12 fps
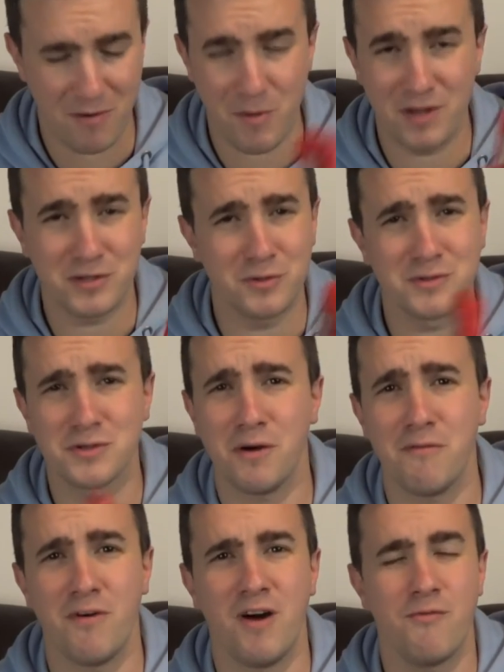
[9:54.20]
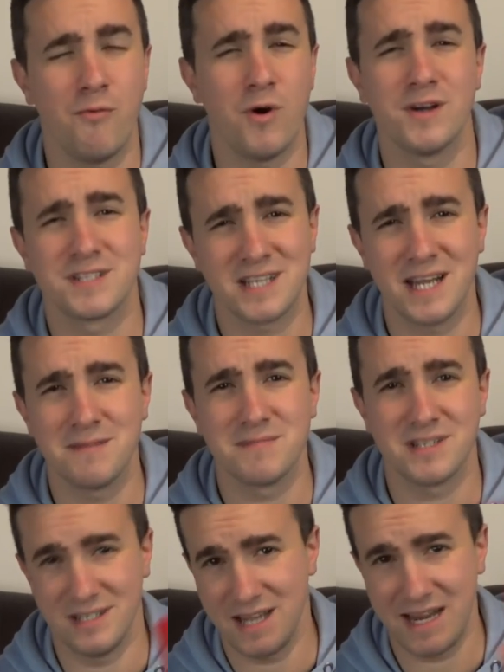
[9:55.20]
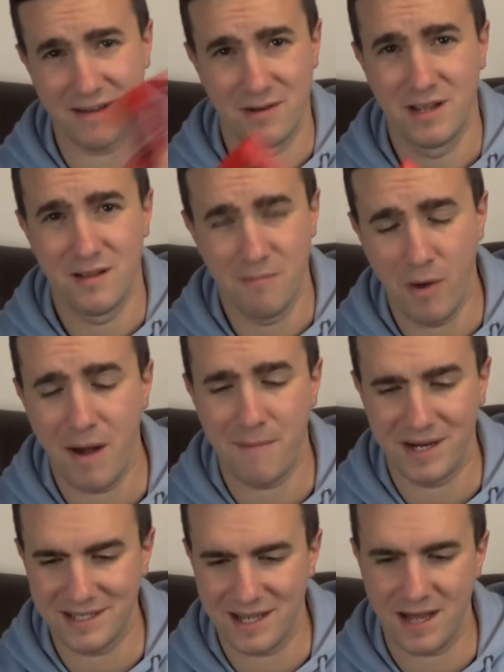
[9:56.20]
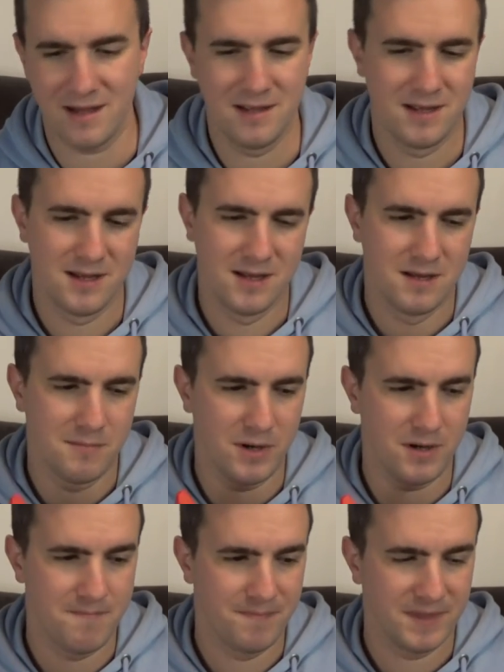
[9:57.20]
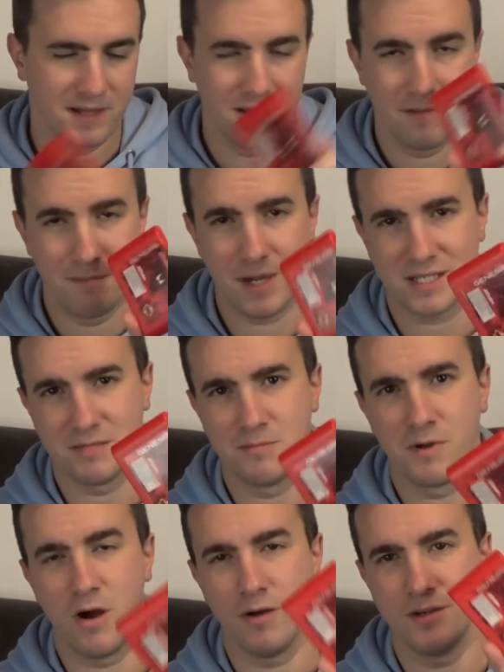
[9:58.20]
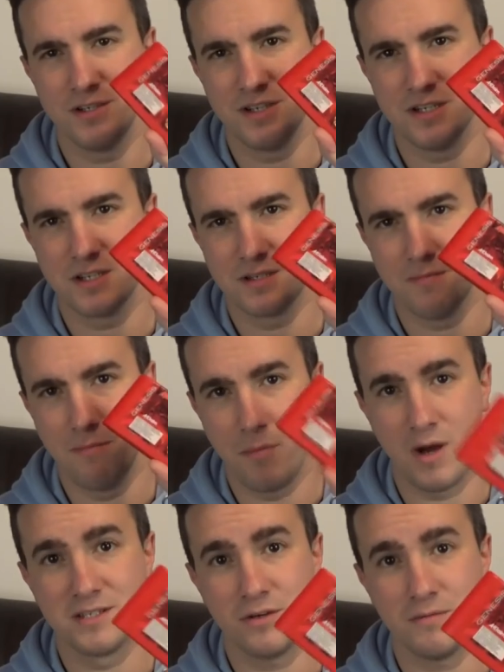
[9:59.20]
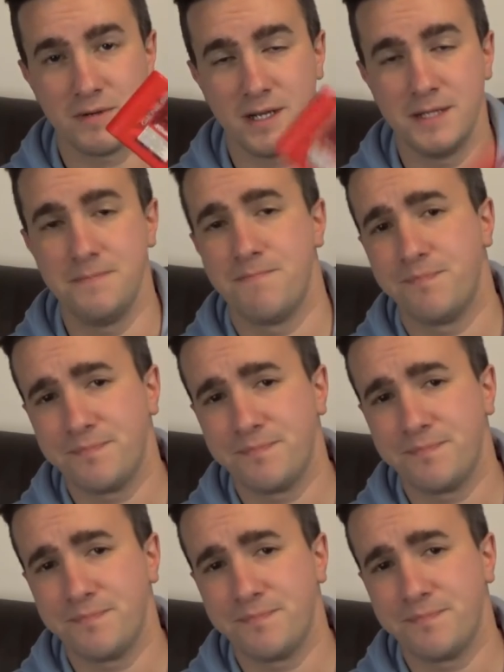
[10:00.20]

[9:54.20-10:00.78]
might do a top 5 worst games, and they might make that, but Maximum Carnage is my top game.